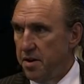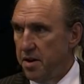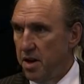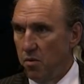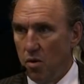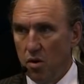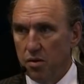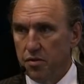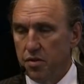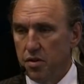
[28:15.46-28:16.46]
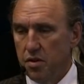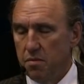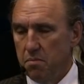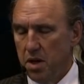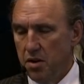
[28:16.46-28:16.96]
And I walked
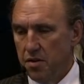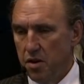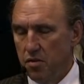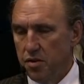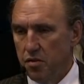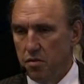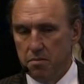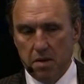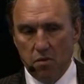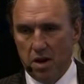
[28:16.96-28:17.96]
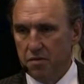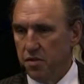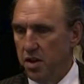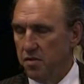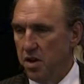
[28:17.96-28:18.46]
into the hotel room. My wife
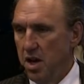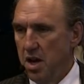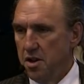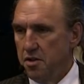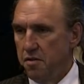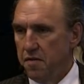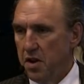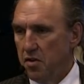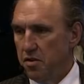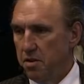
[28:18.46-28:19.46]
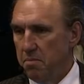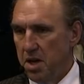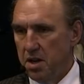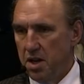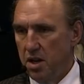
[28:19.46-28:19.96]
says, You fell on the
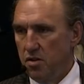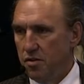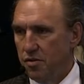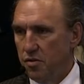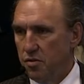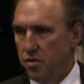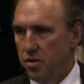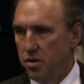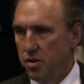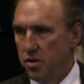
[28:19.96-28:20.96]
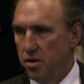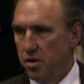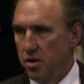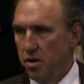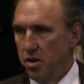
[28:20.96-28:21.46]
bed in your suit.
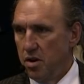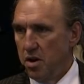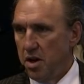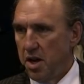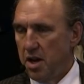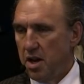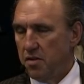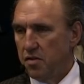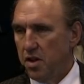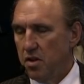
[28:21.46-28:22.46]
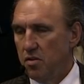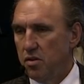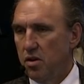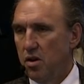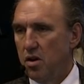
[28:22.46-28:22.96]
And I said, Oh
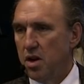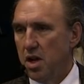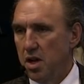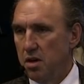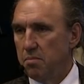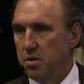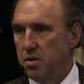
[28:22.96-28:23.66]
God, help.